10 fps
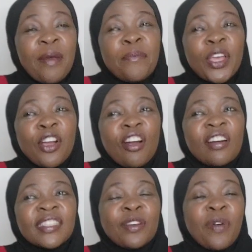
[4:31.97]

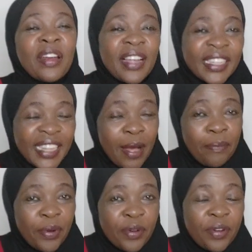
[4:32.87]
Because one
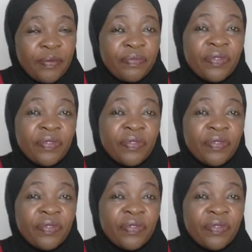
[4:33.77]
example